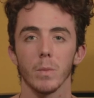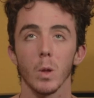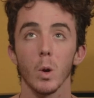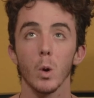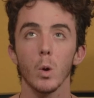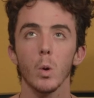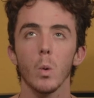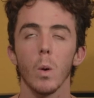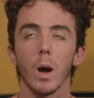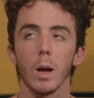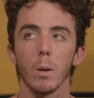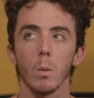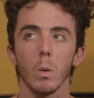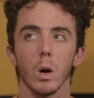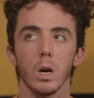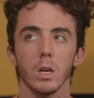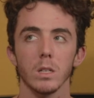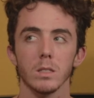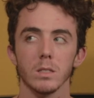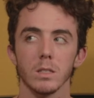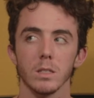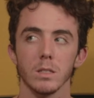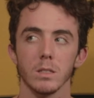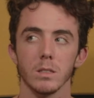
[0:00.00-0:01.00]
who I
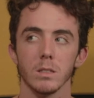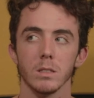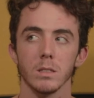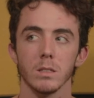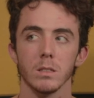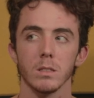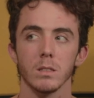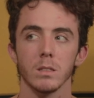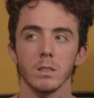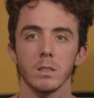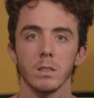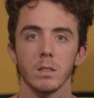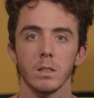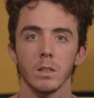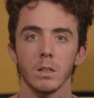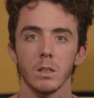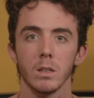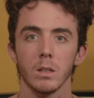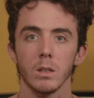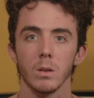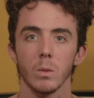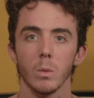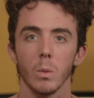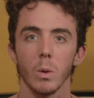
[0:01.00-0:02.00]
was and
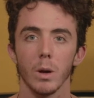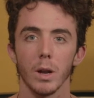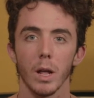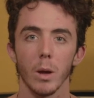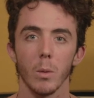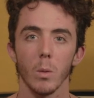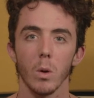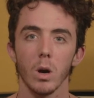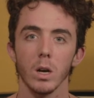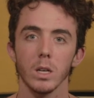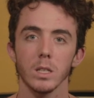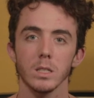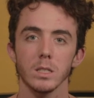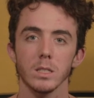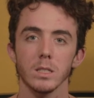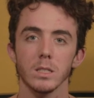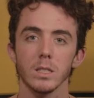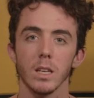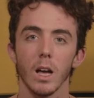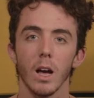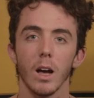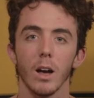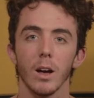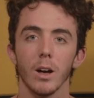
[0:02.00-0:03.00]
what I
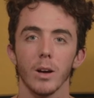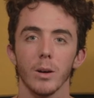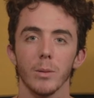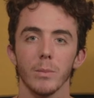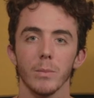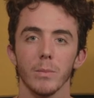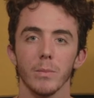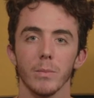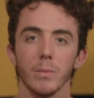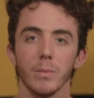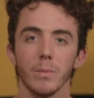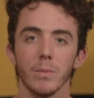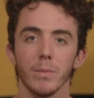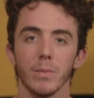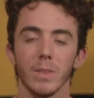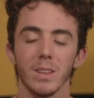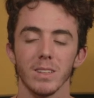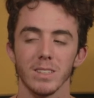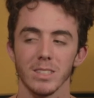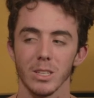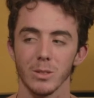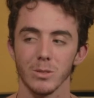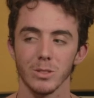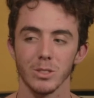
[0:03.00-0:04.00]
was. That
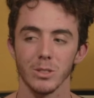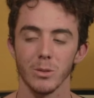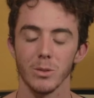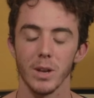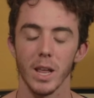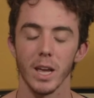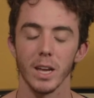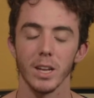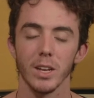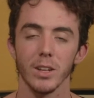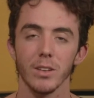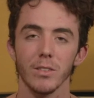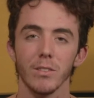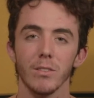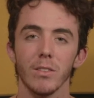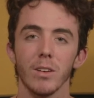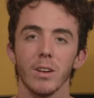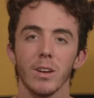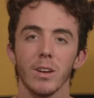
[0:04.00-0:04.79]
sounds so negative.